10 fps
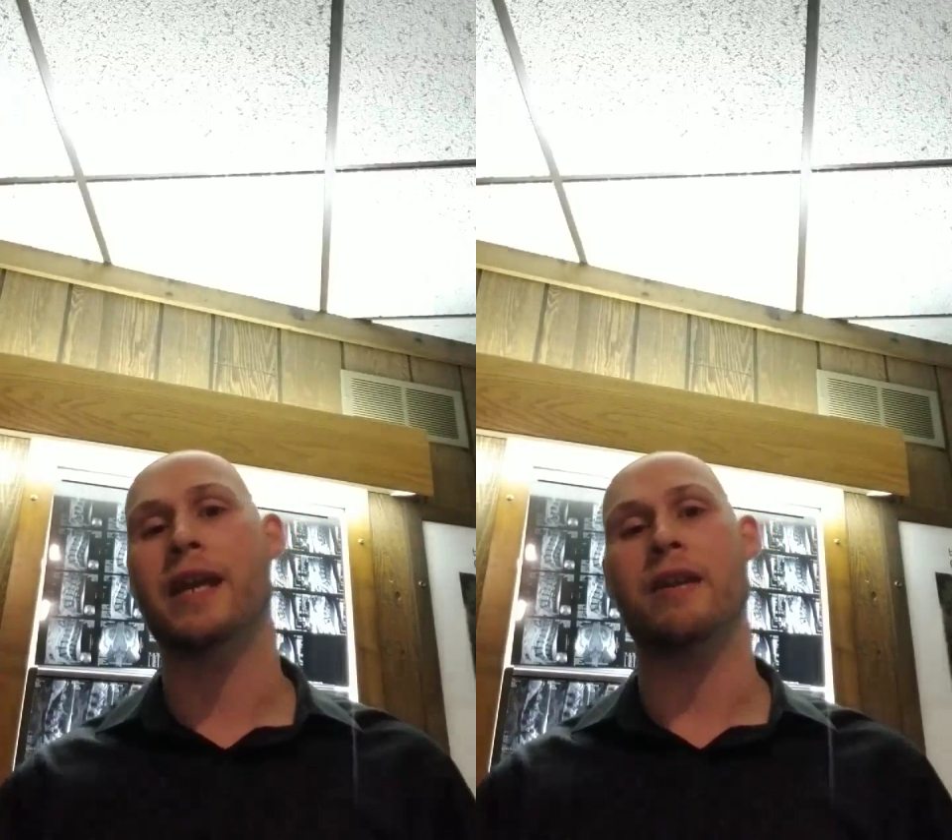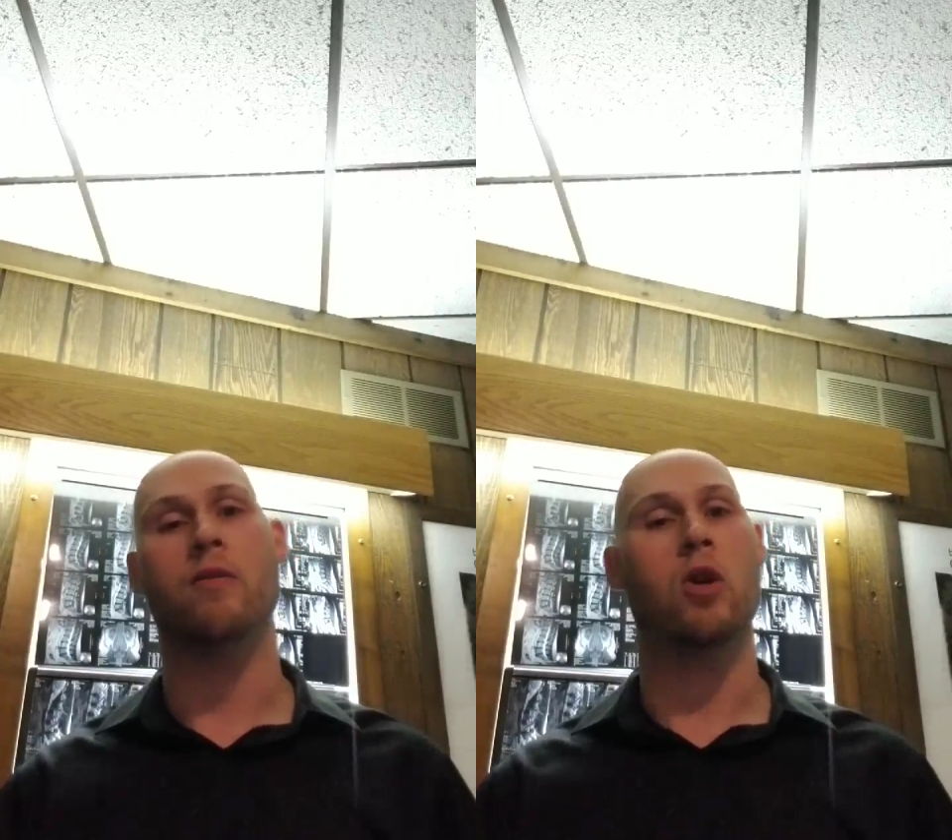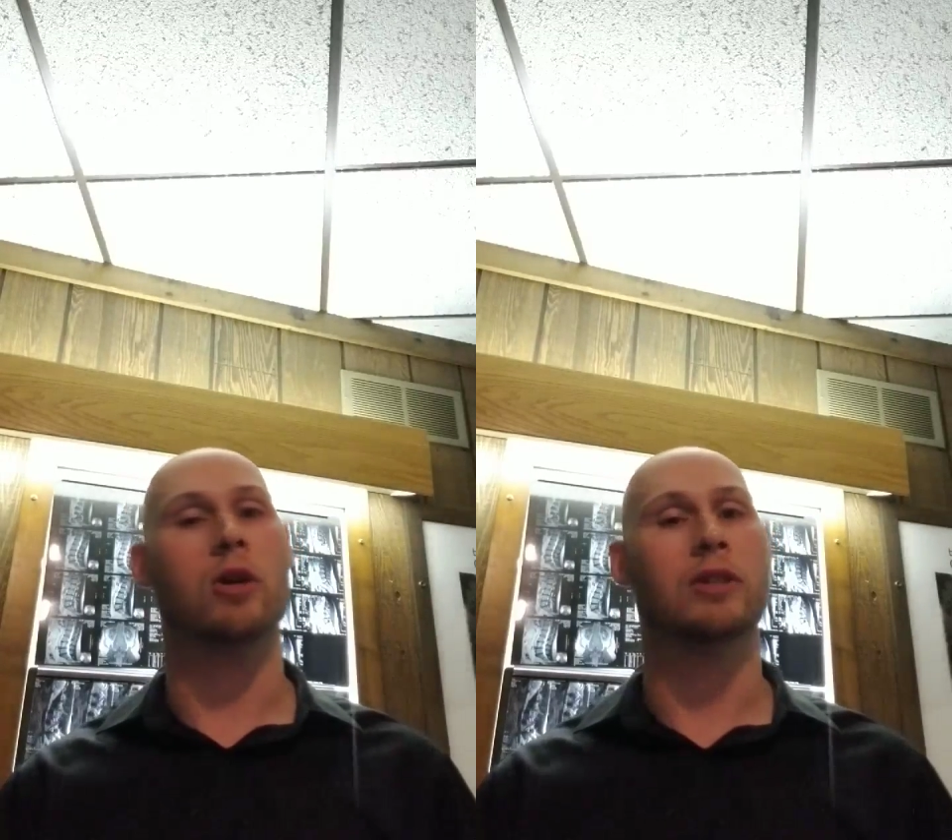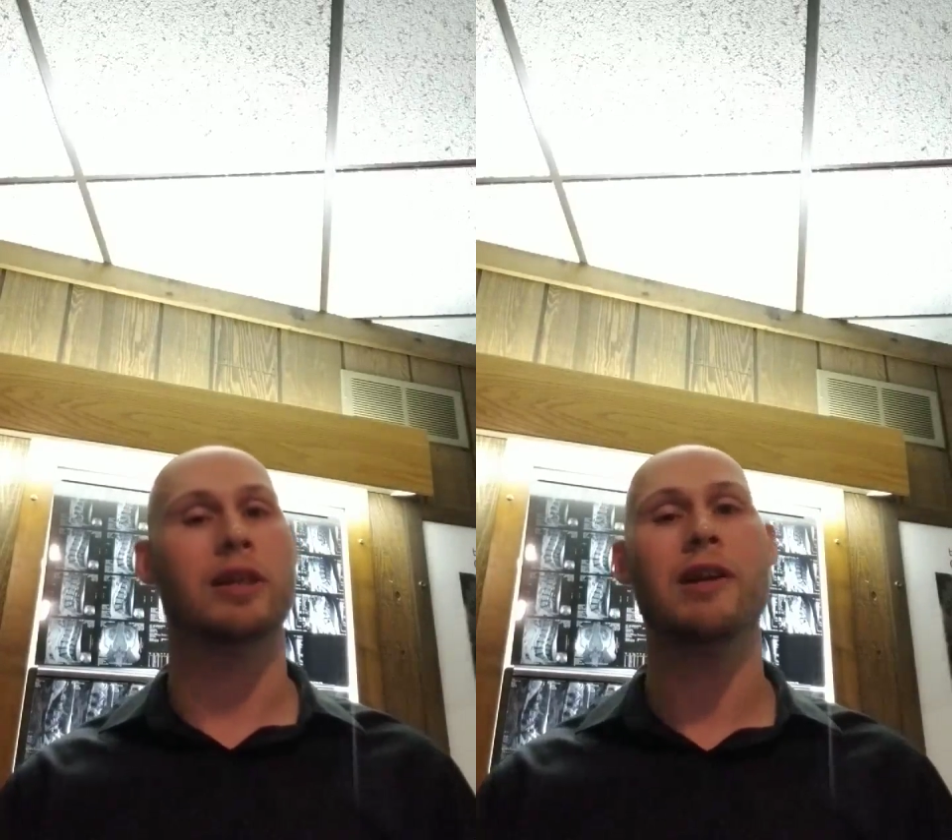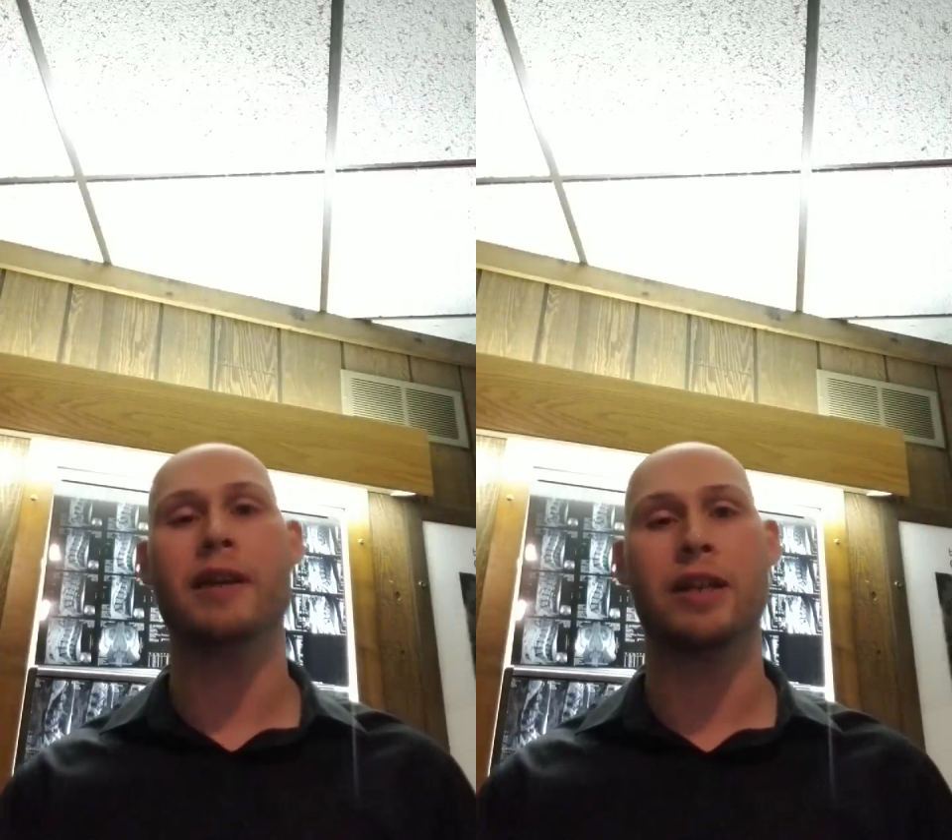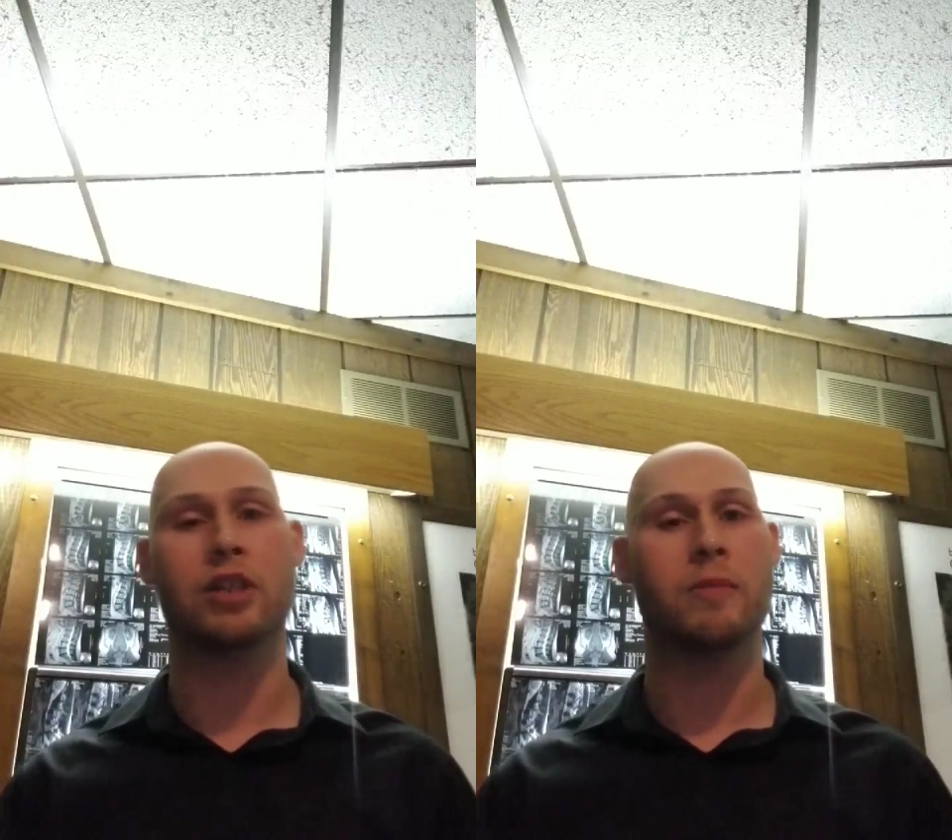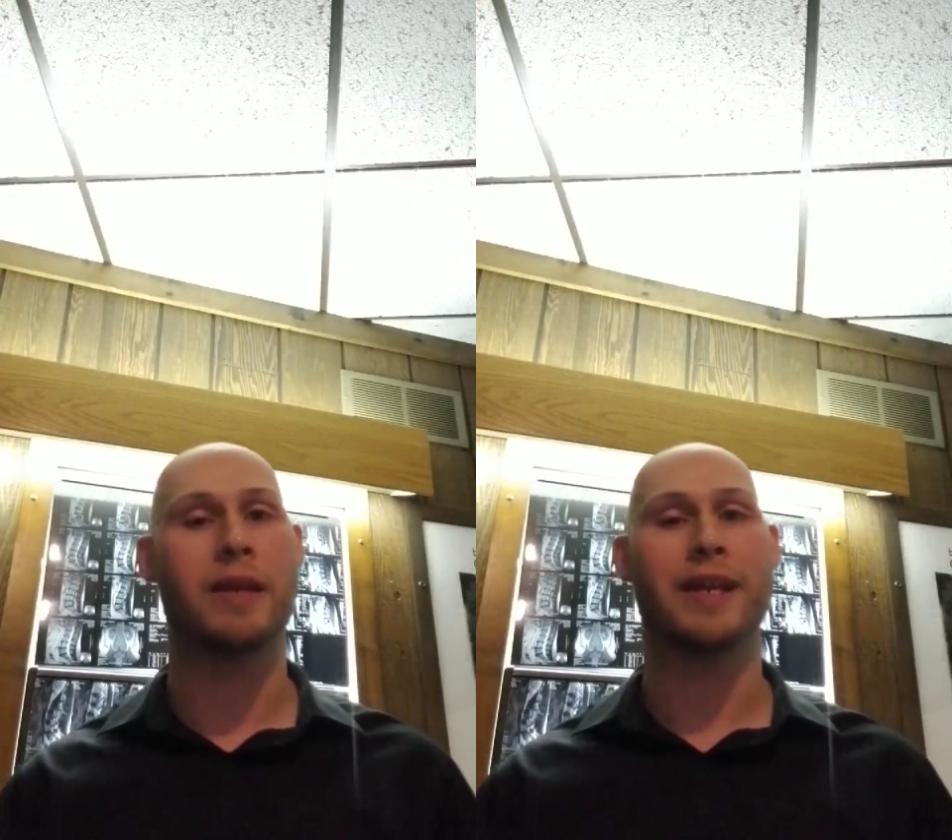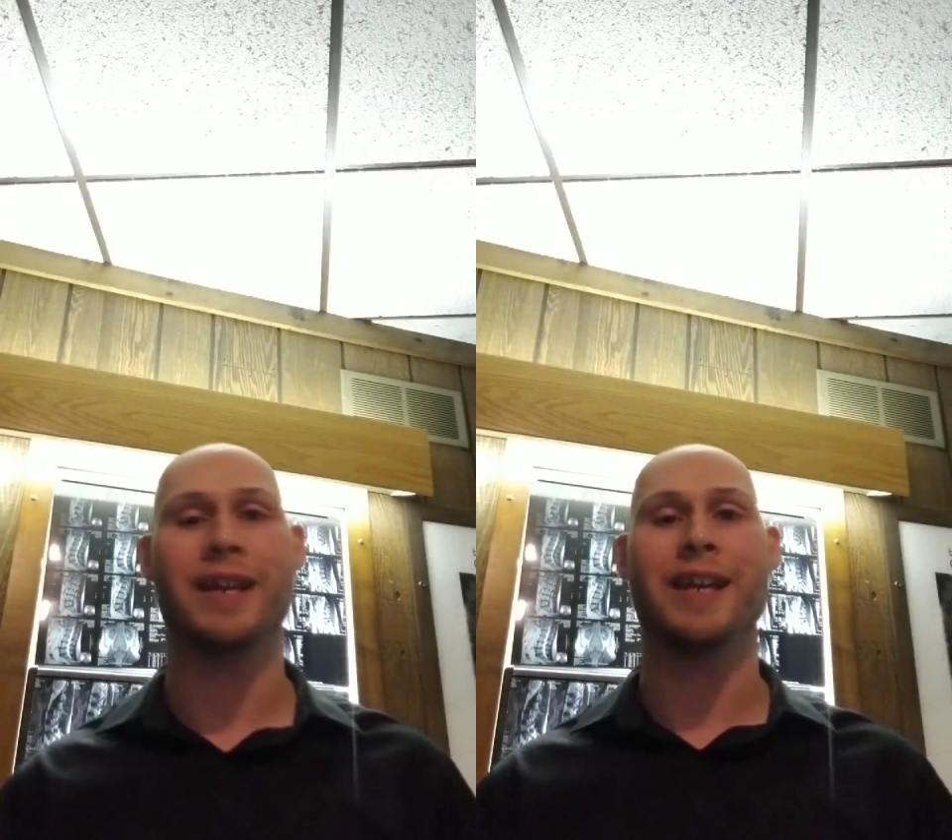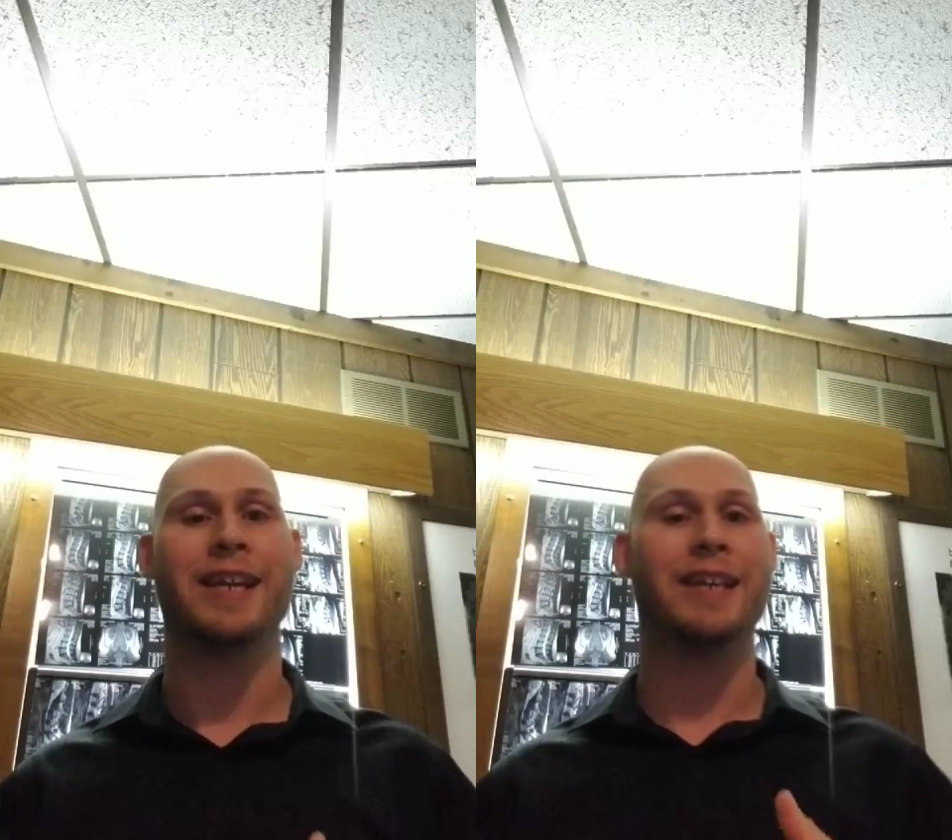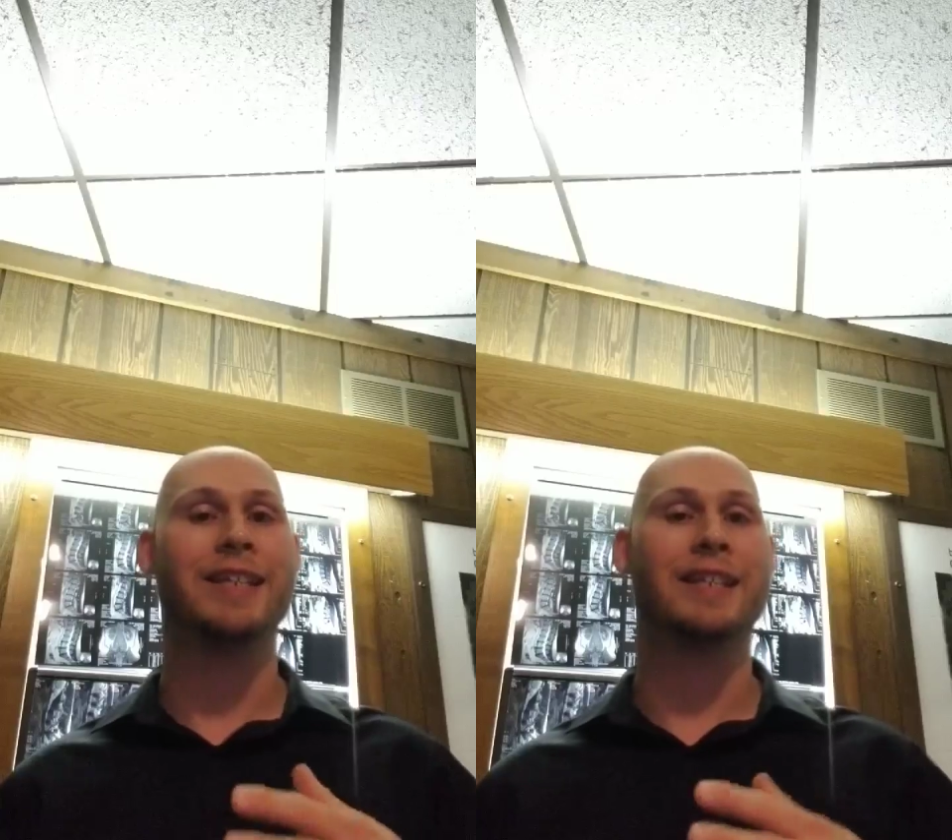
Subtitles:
any wrong turn that you make can